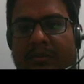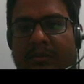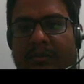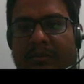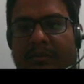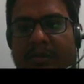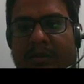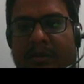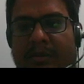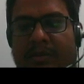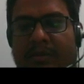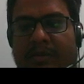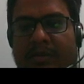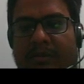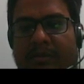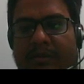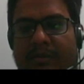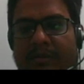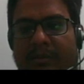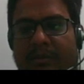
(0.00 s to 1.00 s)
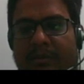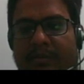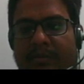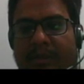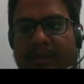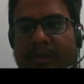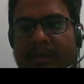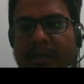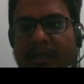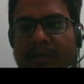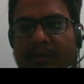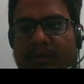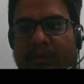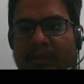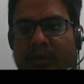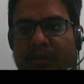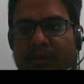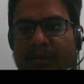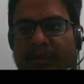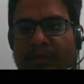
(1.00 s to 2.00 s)
means beta into
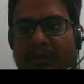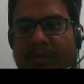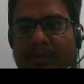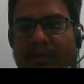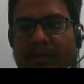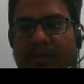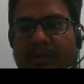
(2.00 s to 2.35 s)
alpha plus